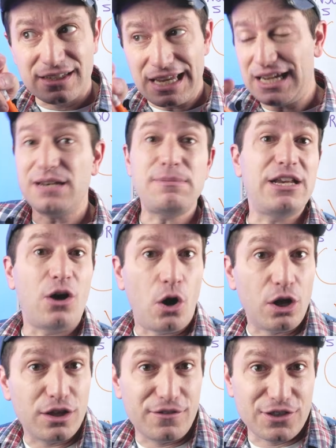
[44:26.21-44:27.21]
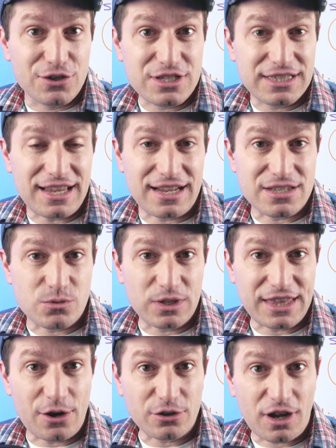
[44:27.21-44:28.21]
it can mean all of those things
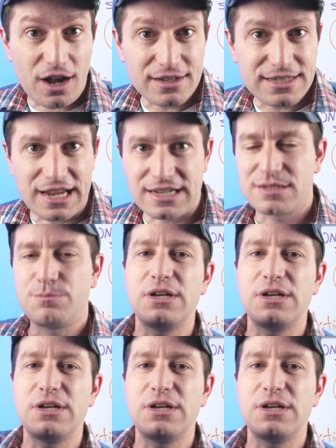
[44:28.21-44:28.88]
without context.